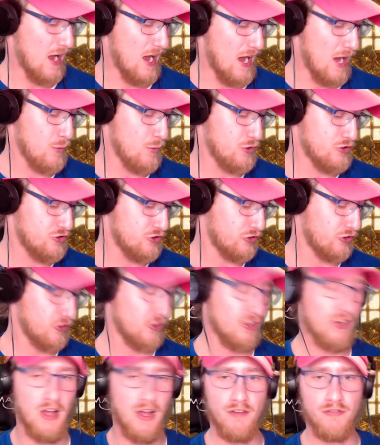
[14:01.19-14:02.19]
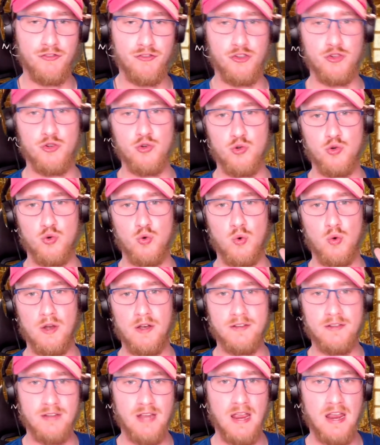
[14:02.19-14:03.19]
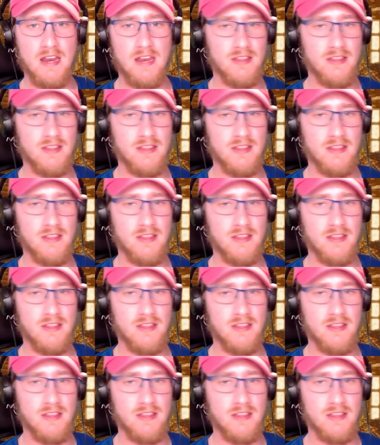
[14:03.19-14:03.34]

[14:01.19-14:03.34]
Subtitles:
I would just love to take